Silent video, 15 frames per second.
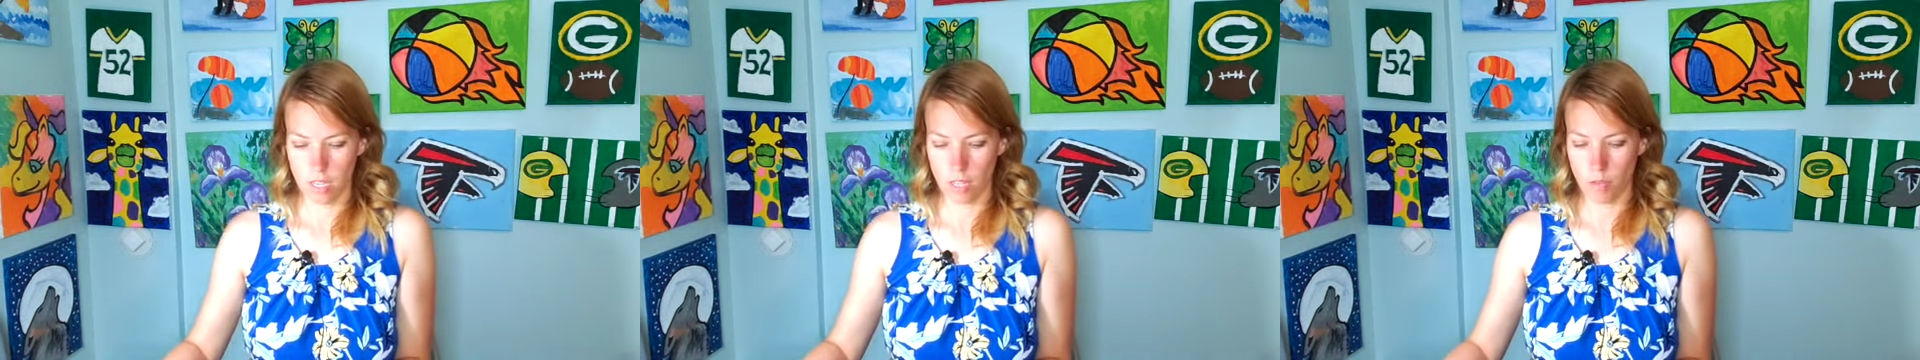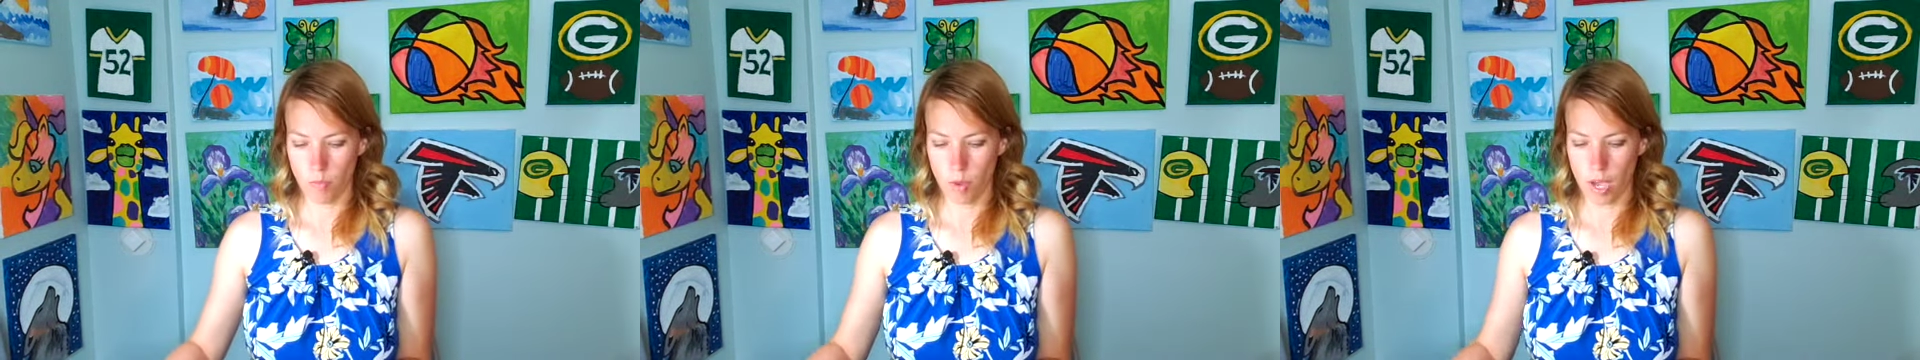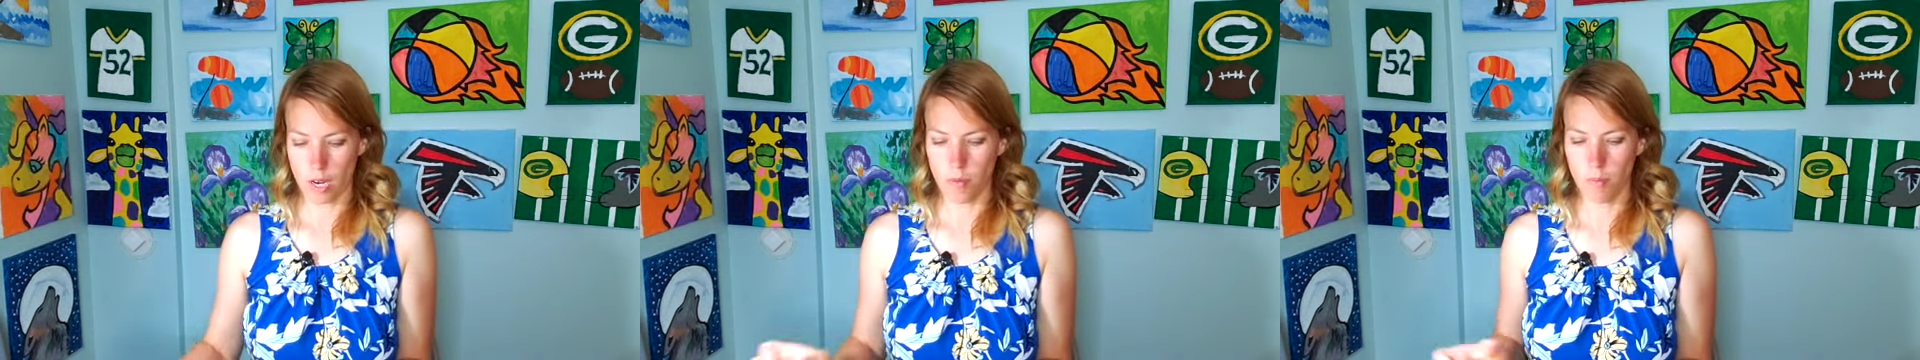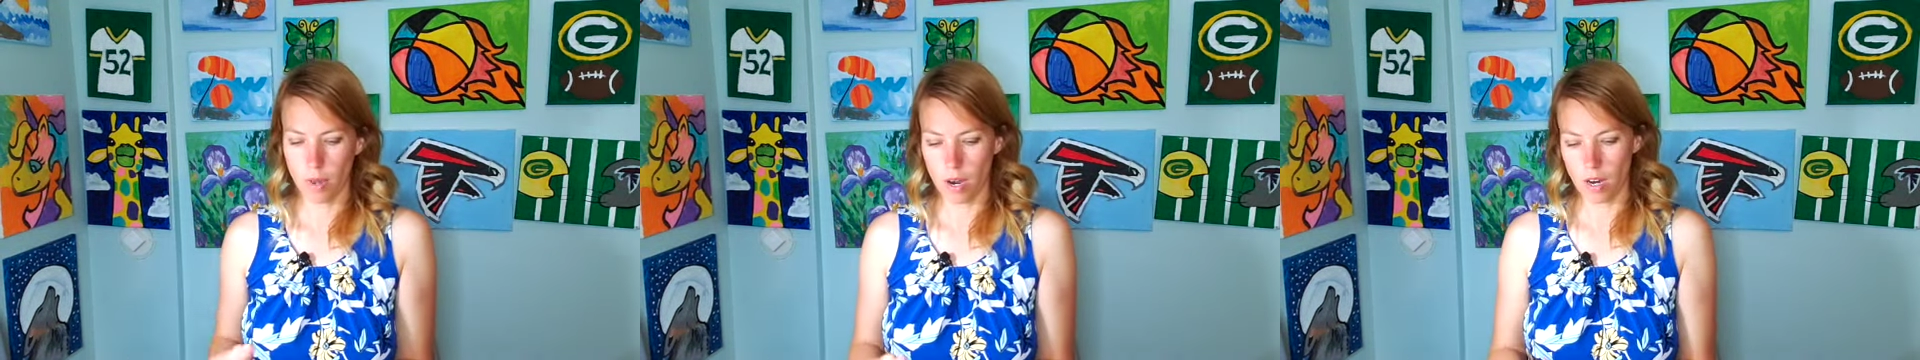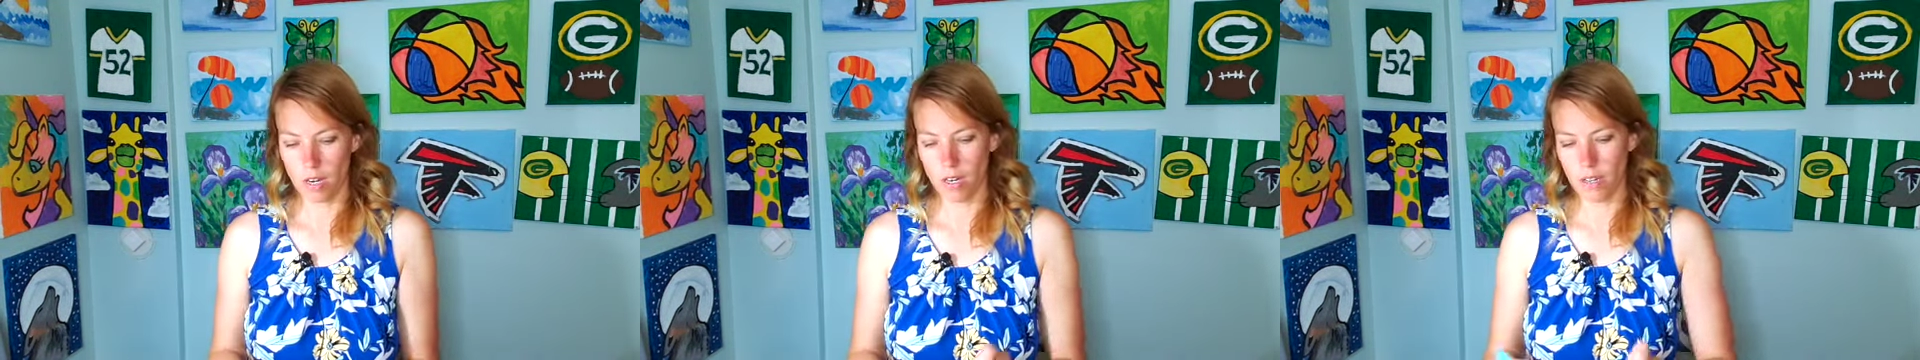the bottom
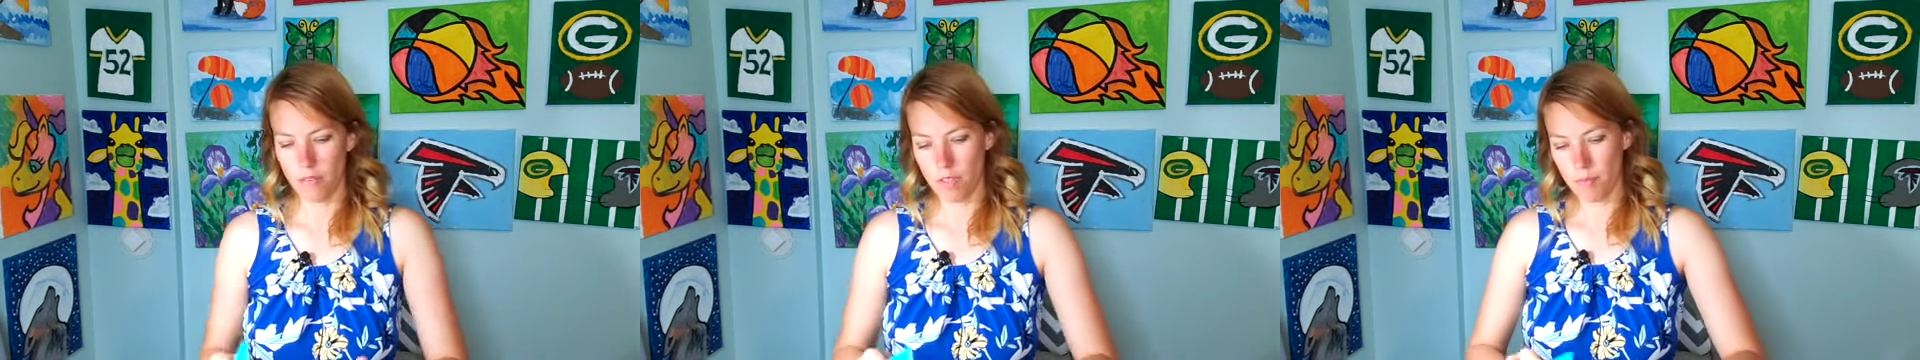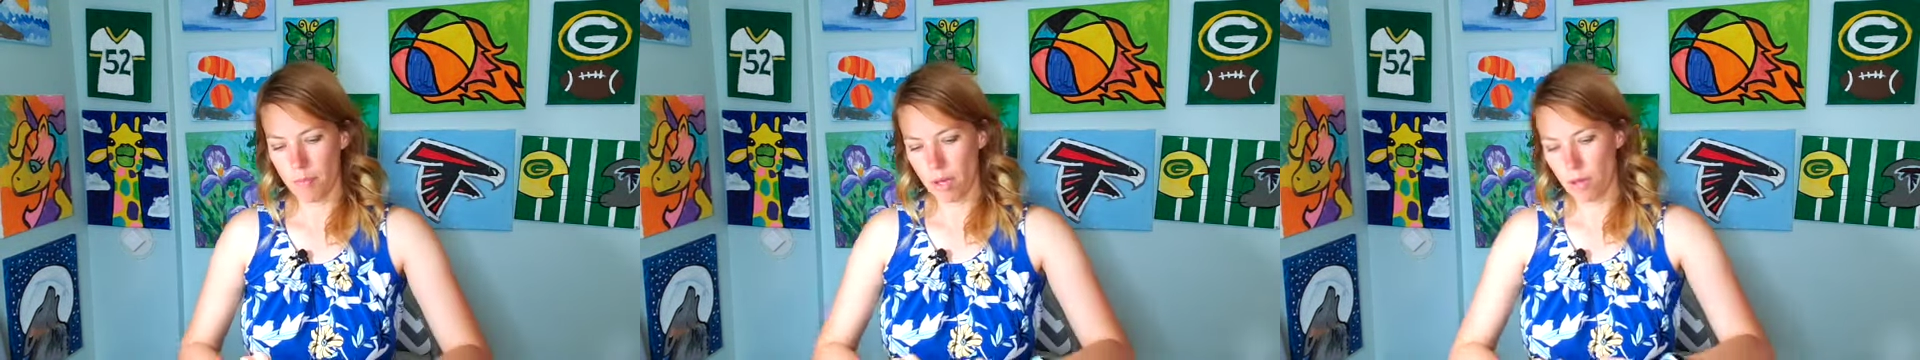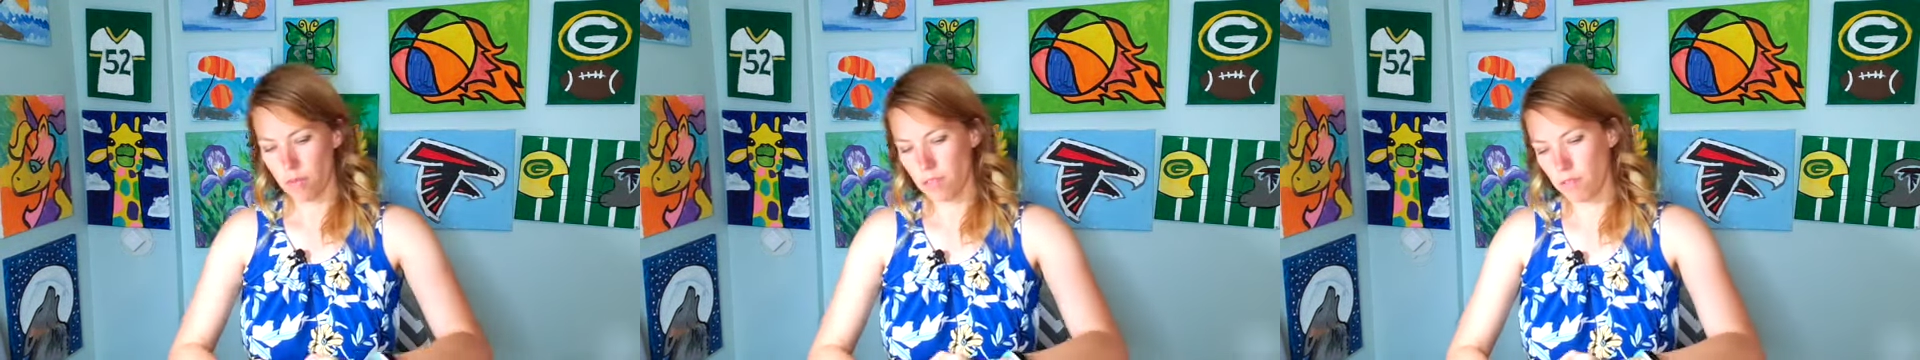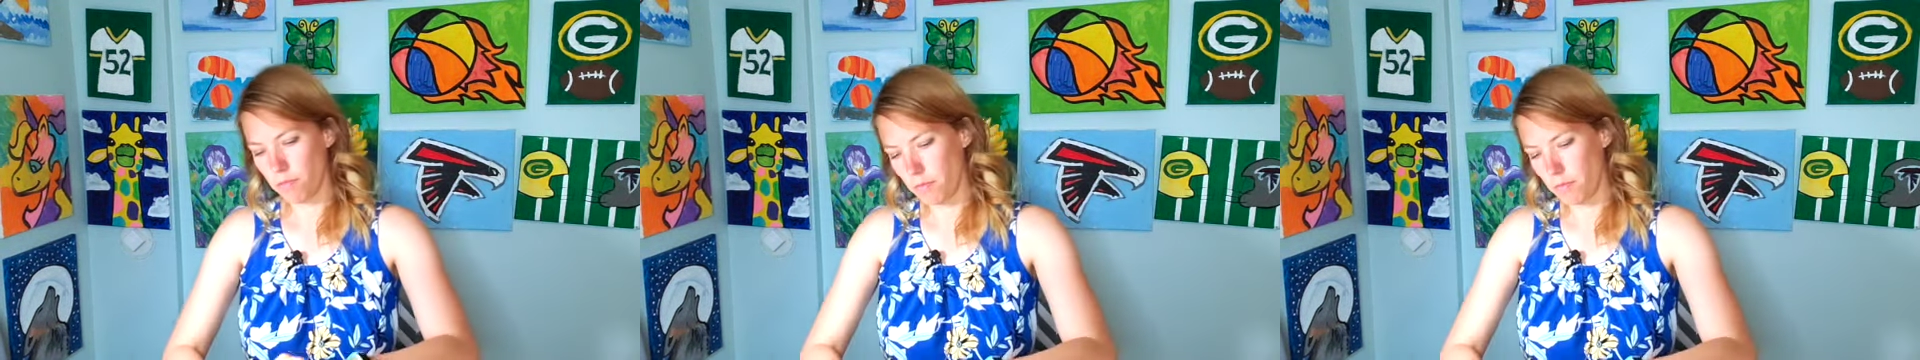part of the mouth of